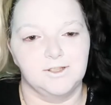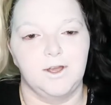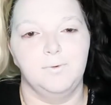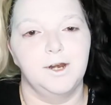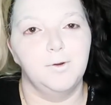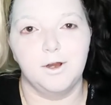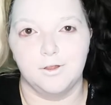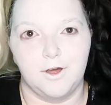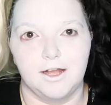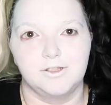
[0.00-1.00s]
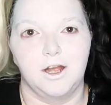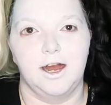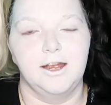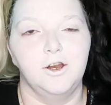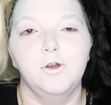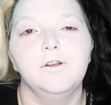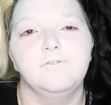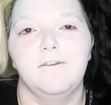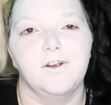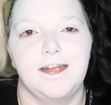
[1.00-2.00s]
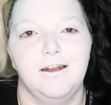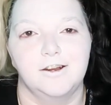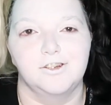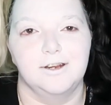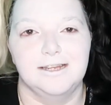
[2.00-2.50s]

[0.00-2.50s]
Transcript: so I want to know what your thoughts are and who your favorite character